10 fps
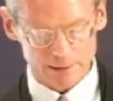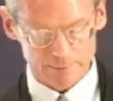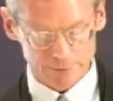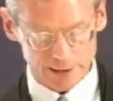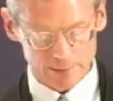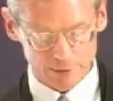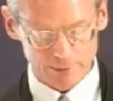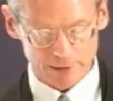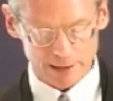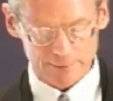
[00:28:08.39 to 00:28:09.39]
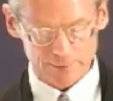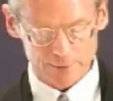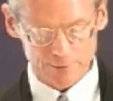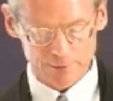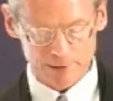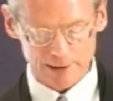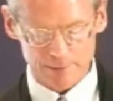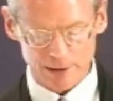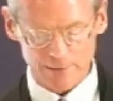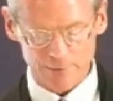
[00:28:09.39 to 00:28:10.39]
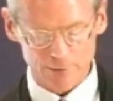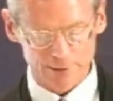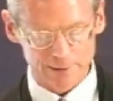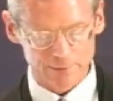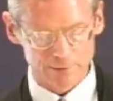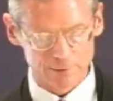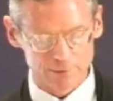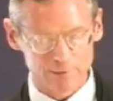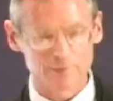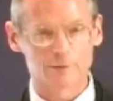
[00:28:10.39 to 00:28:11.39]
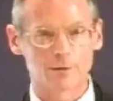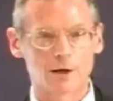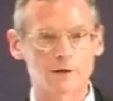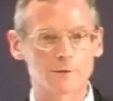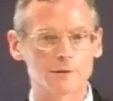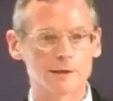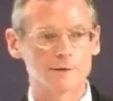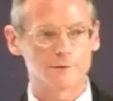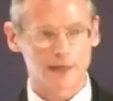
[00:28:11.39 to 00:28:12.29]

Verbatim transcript: of checkable deposits issued by depository institutions is approximately